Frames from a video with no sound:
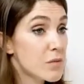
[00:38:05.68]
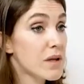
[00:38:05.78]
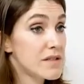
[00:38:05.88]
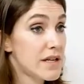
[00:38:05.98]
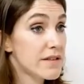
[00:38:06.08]
those
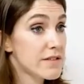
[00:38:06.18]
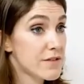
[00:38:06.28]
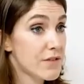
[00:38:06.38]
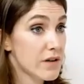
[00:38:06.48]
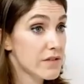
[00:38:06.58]
blood
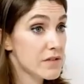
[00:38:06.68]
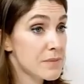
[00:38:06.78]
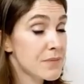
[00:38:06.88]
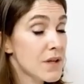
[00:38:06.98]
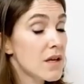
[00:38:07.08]
tests first.
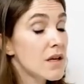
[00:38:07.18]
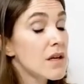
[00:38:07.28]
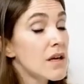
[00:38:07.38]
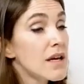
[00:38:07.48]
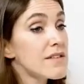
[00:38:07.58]

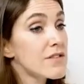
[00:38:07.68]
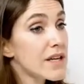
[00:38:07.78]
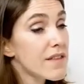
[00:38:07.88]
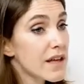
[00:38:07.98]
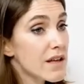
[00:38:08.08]
Is there
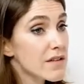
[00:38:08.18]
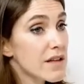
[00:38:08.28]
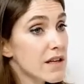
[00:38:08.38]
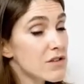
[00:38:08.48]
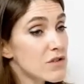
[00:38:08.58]
anything
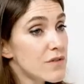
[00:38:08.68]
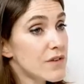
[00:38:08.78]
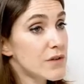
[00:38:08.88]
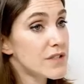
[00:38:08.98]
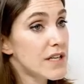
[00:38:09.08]
else I can do
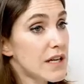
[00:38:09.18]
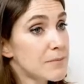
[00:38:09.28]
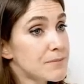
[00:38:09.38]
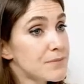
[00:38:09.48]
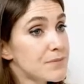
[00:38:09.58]
for you today?
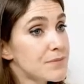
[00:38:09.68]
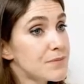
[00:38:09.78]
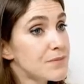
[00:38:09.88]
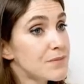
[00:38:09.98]
No,